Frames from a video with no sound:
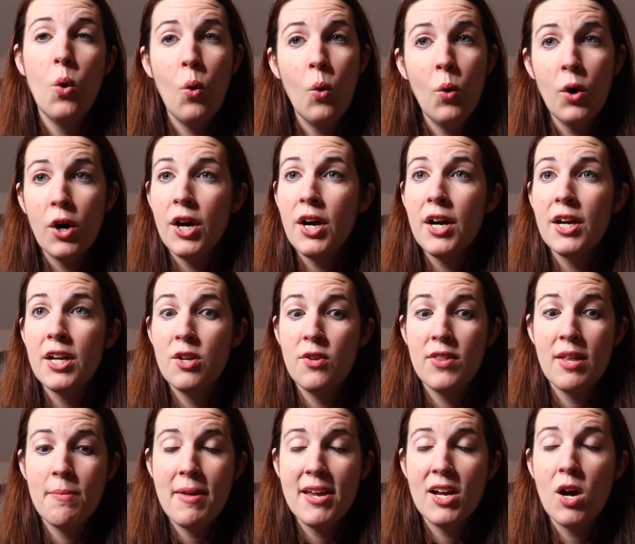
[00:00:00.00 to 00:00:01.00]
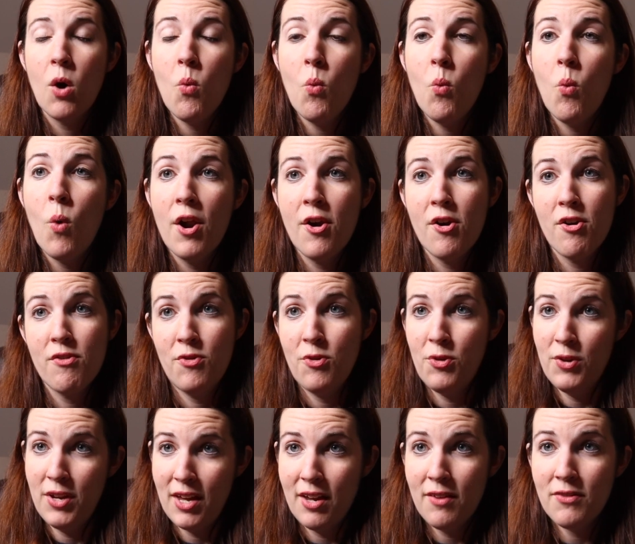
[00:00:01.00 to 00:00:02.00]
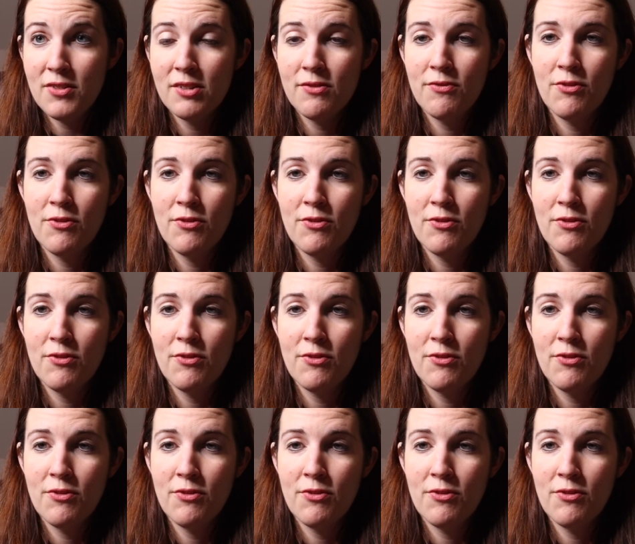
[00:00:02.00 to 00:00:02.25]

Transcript: Or, they make a wonderful gift